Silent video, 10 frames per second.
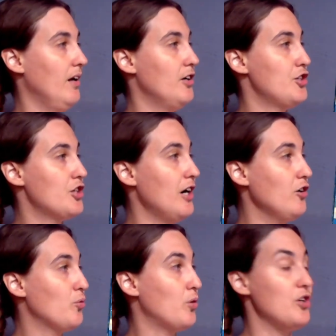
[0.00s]

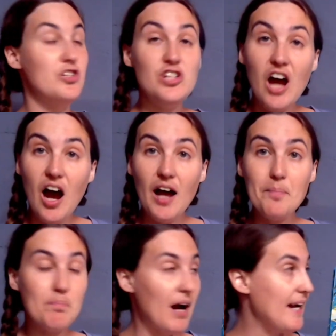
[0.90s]
Sharks were not
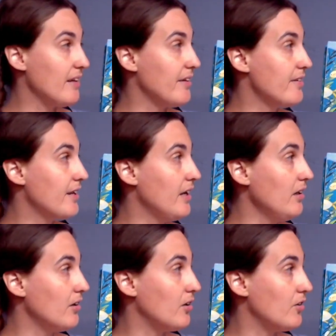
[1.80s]
mindless
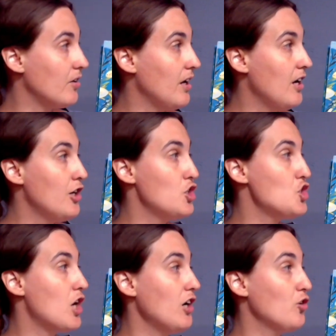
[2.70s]
killers.
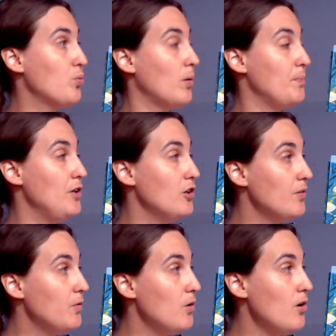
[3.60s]
Sharks were
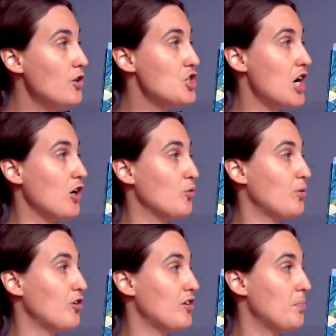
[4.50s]
beautiful. Sharks
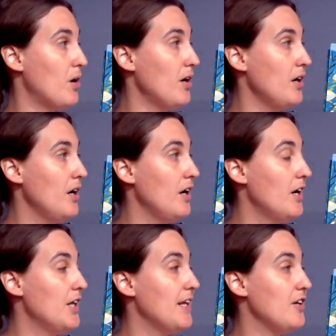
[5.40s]
were smart.
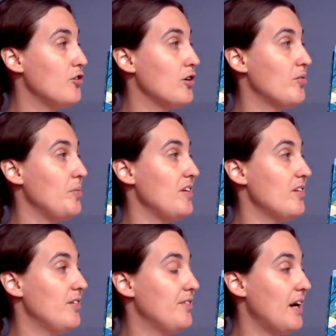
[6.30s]
They deserve to be
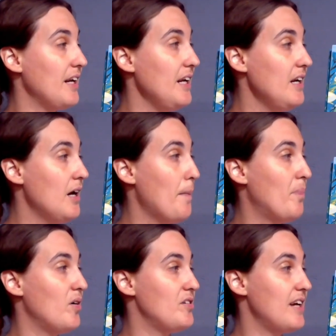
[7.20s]
studied,
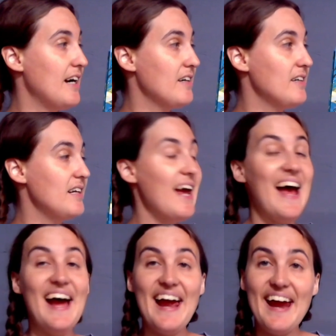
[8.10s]
protected,
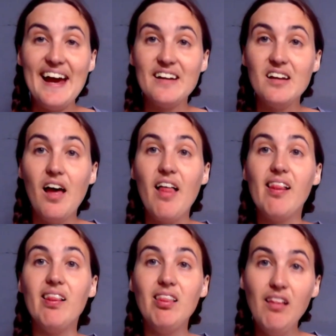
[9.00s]
and
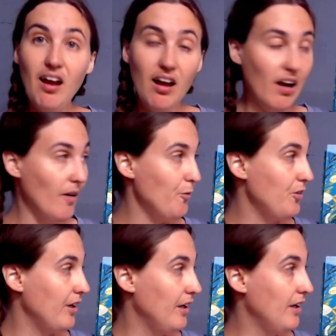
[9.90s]
loved.
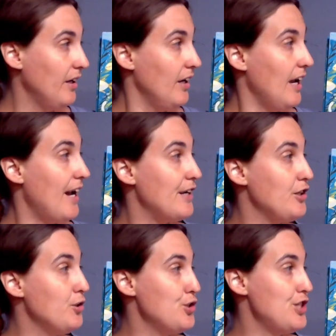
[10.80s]
And
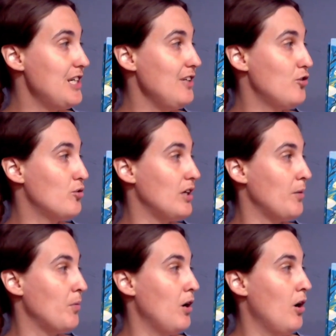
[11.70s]
Eugenie's dream